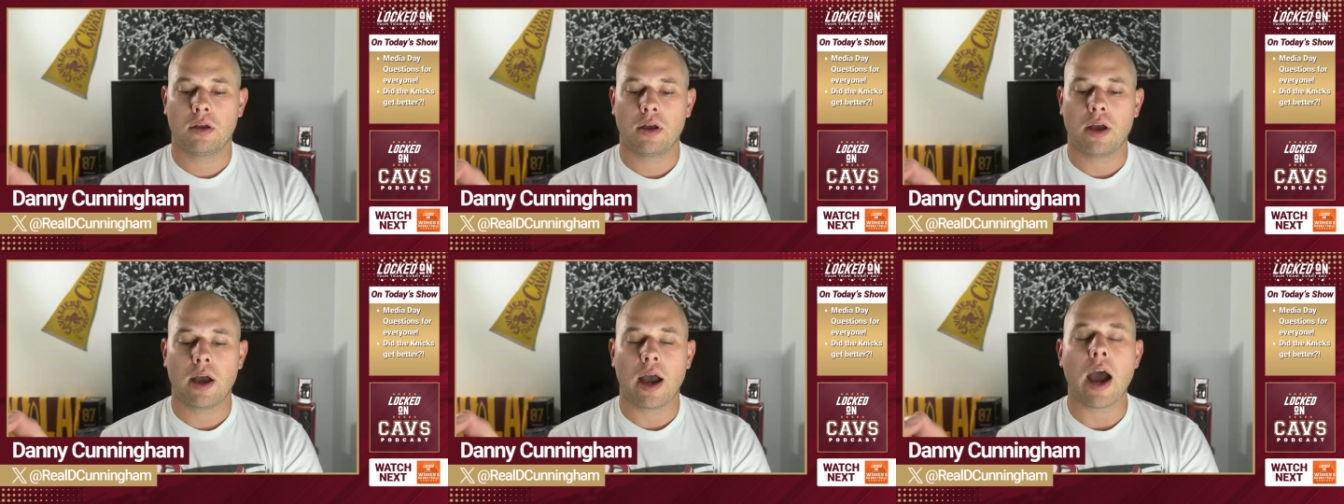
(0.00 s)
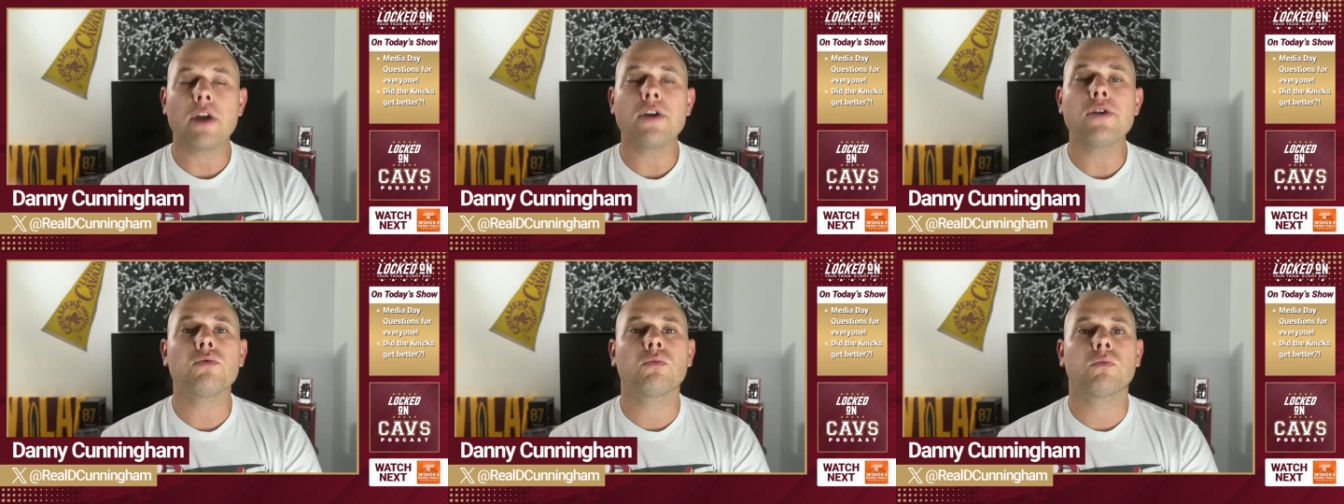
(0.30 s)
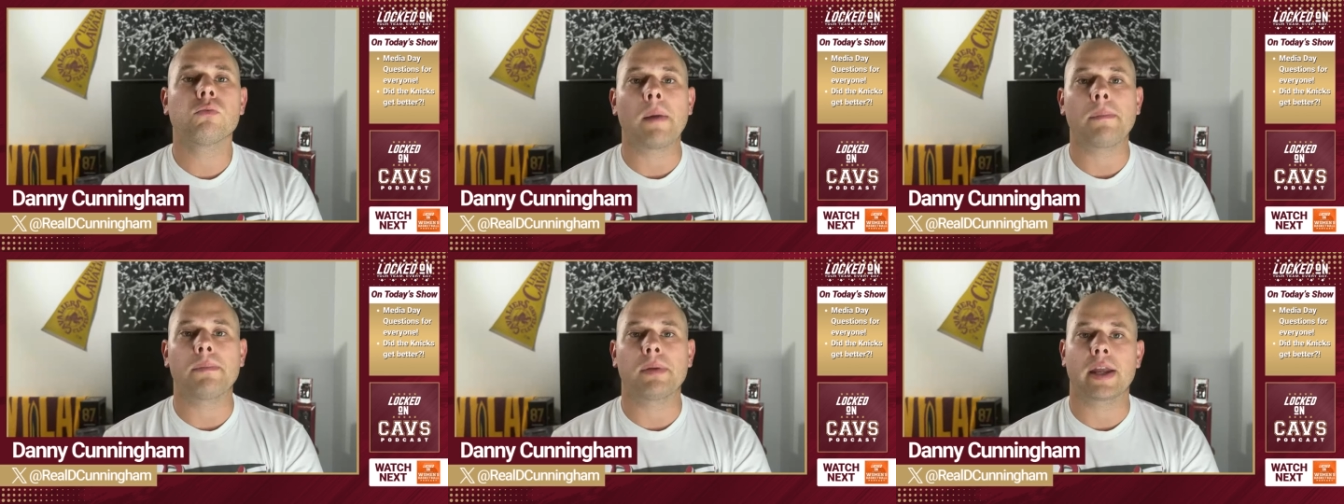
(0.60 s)
how do you
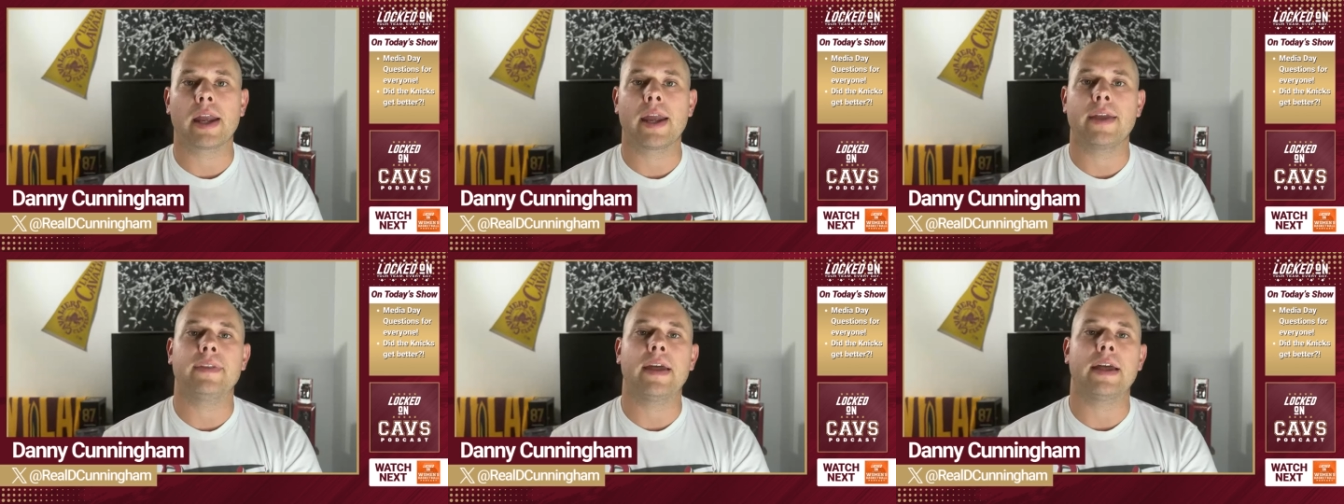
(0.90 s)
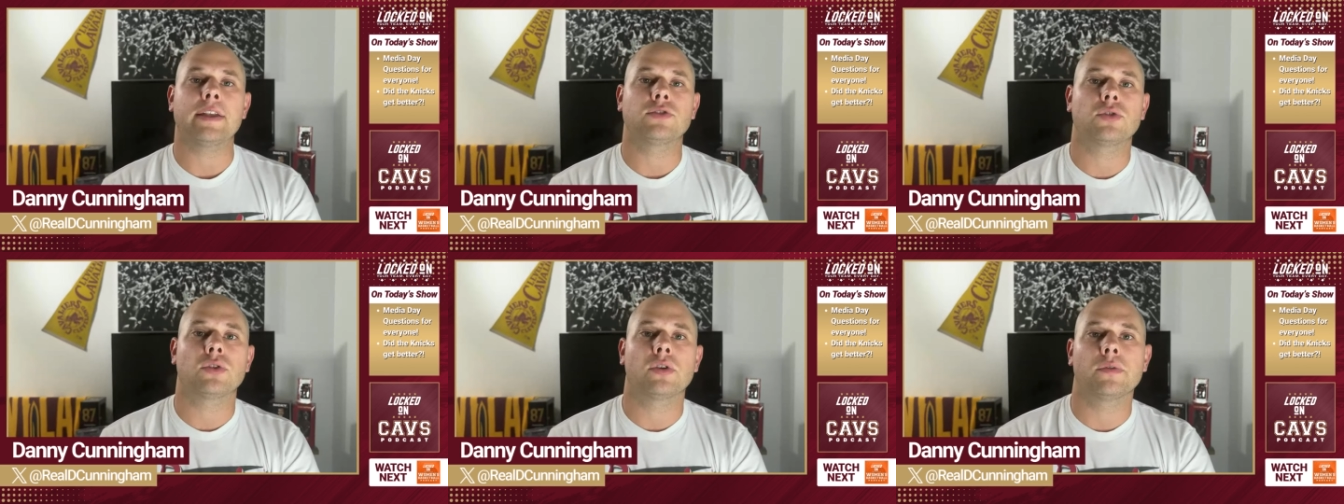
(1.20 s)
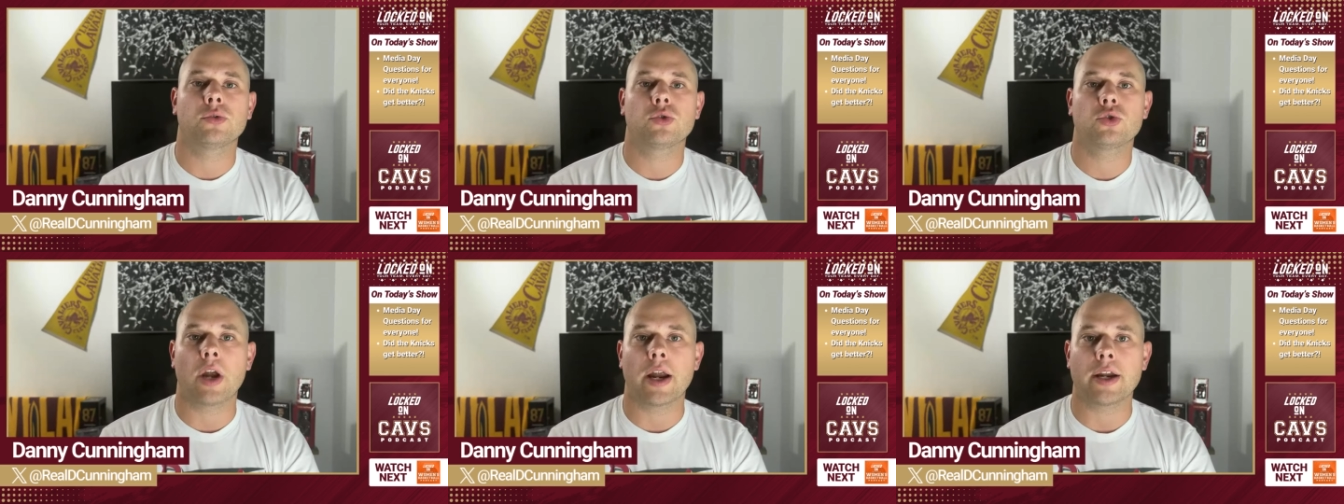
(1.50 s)
replicate that sort
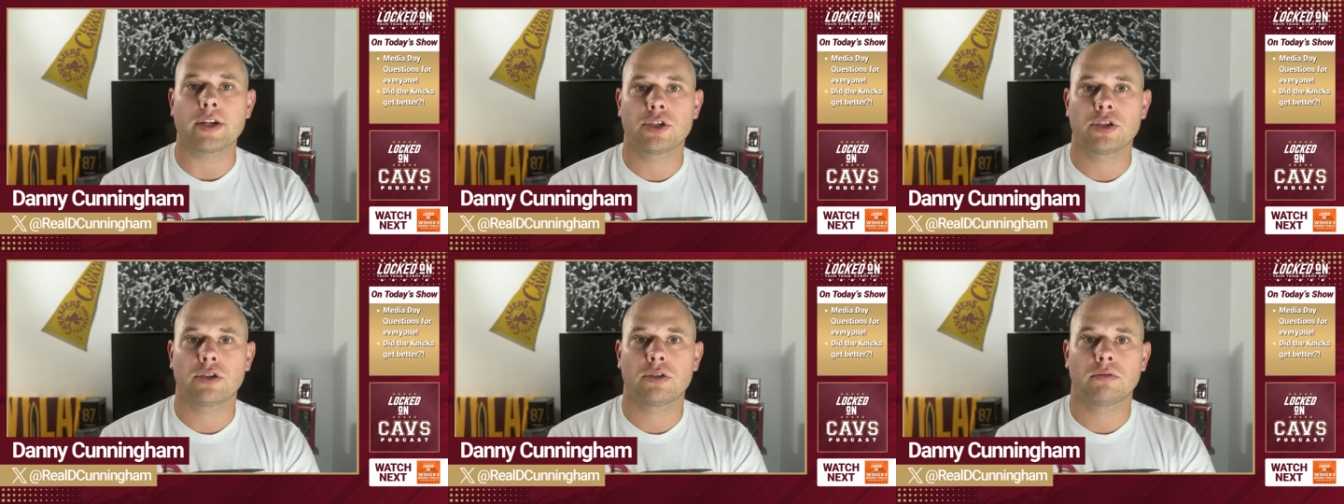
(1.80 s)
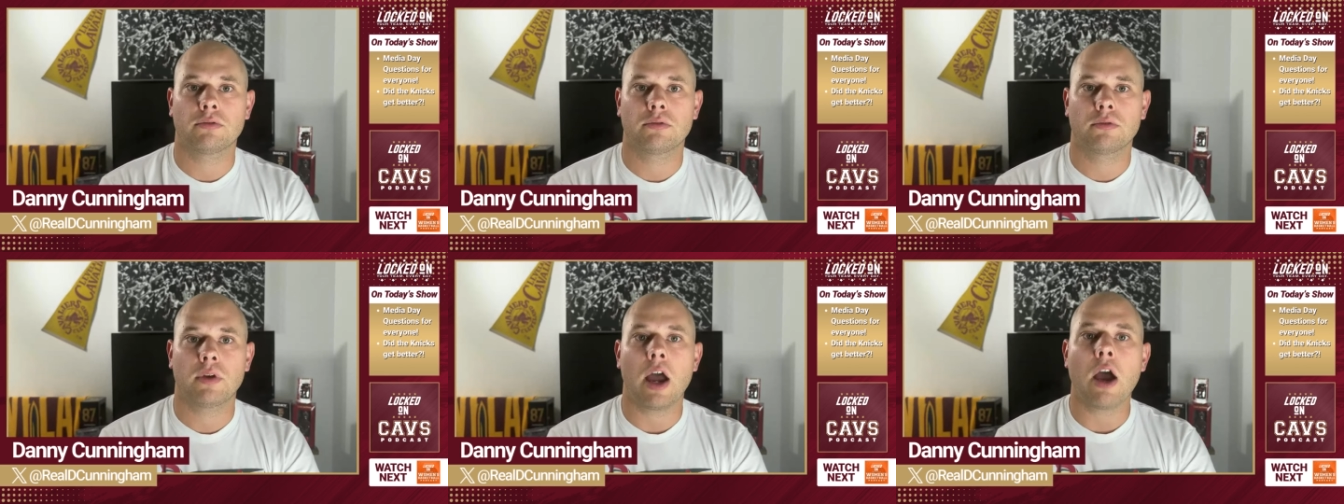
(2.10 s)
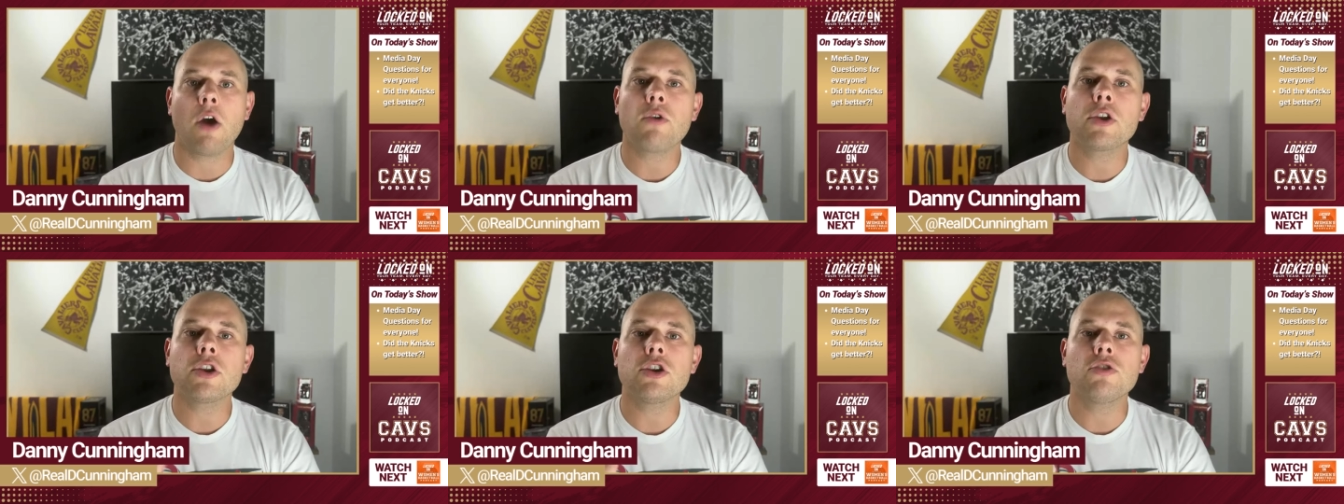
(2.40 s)
of stretch?
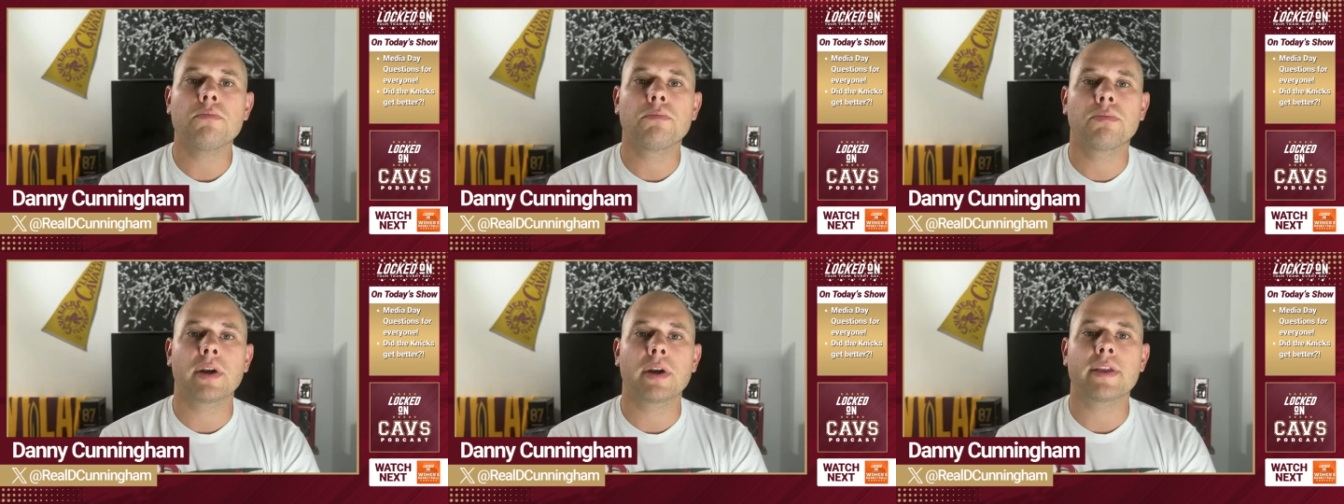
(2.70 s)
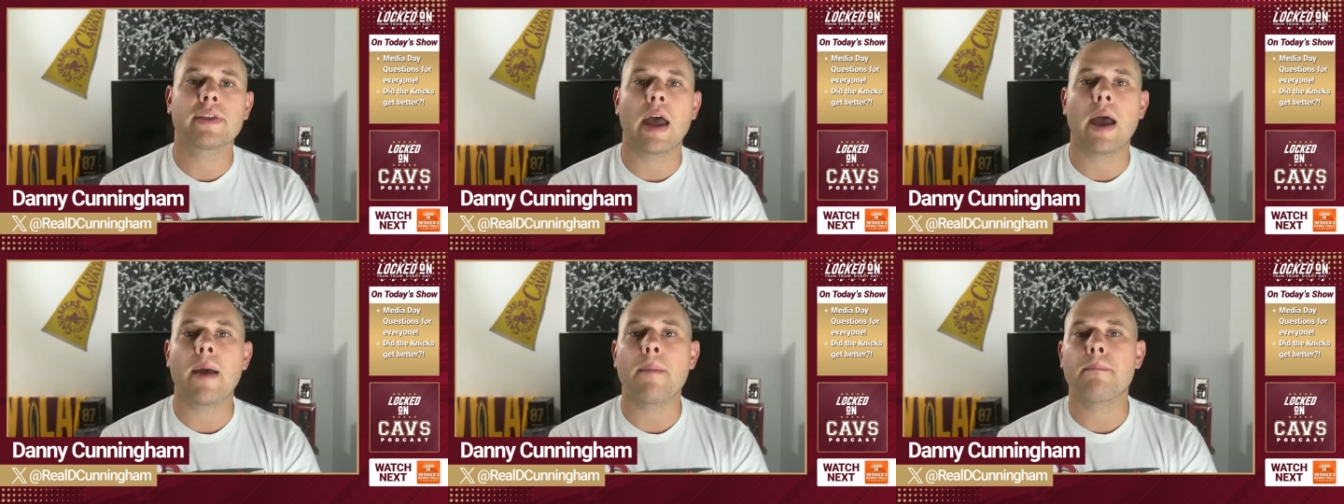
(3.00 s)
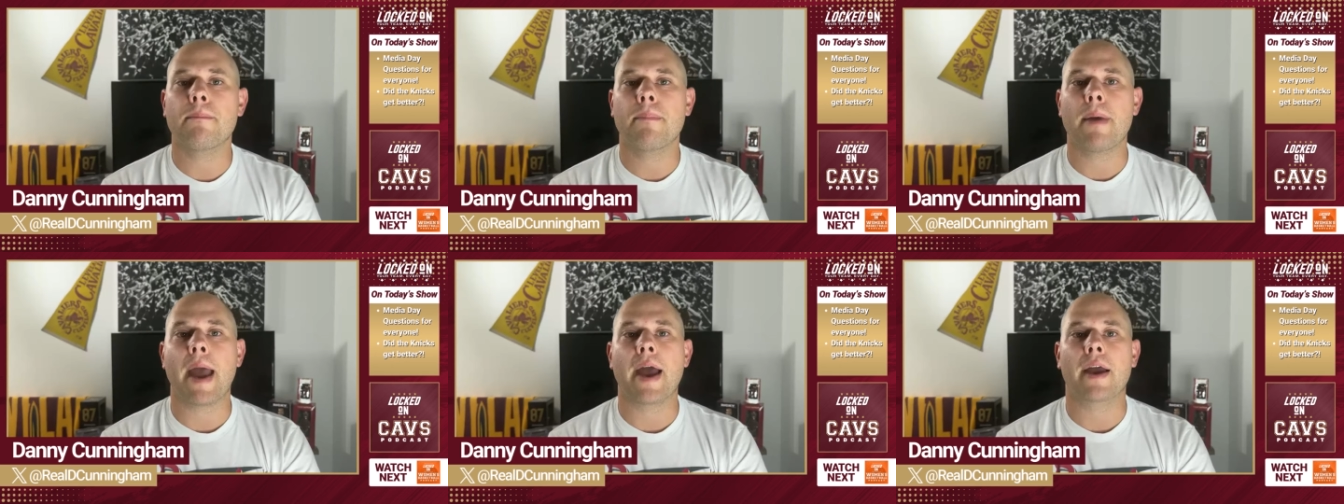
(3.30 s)
How can you bring
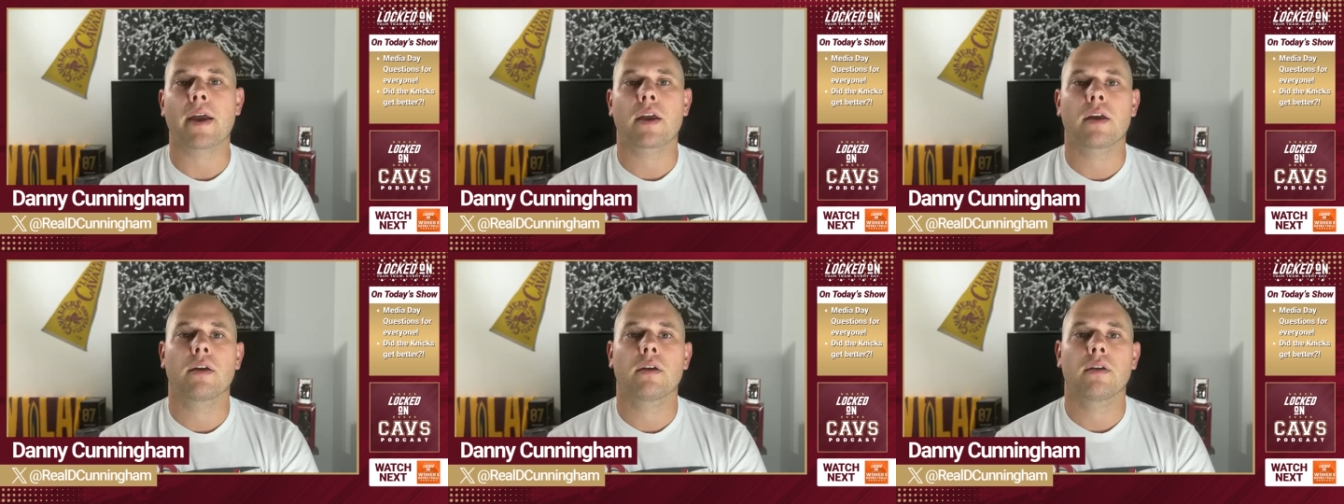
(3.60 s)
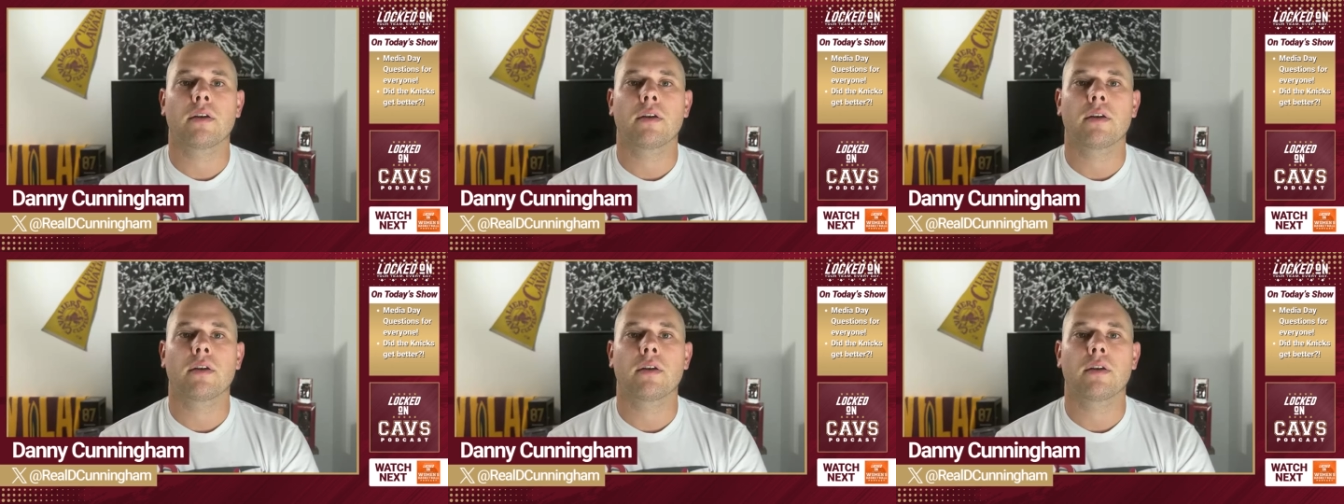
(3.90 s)
that back?